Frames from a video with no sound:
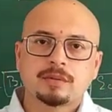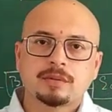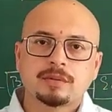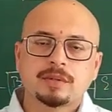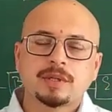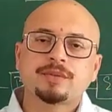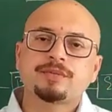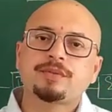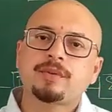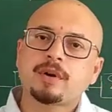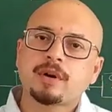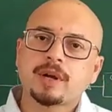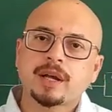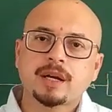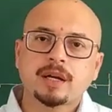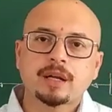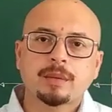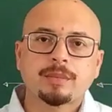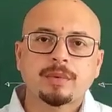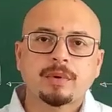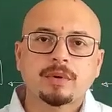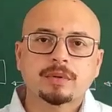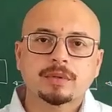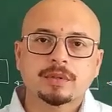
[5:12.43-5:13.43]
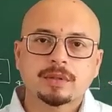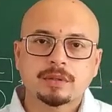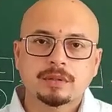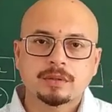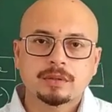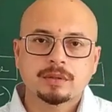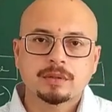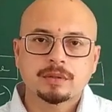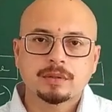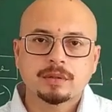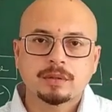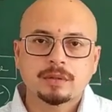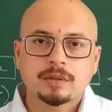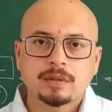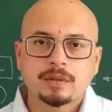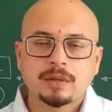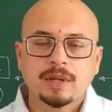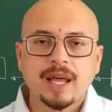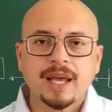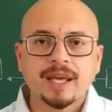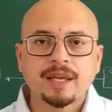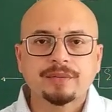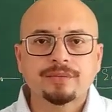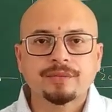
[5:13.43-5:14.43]
then forget about
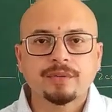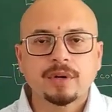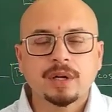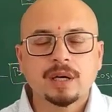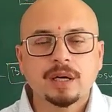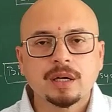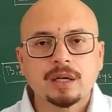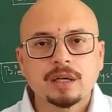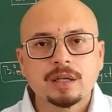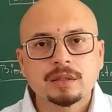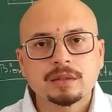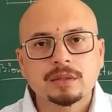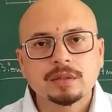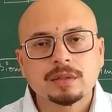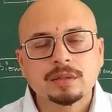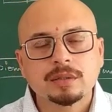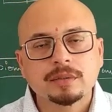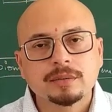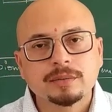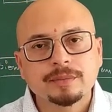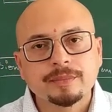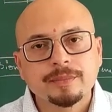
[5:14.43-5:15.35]
life on Earth.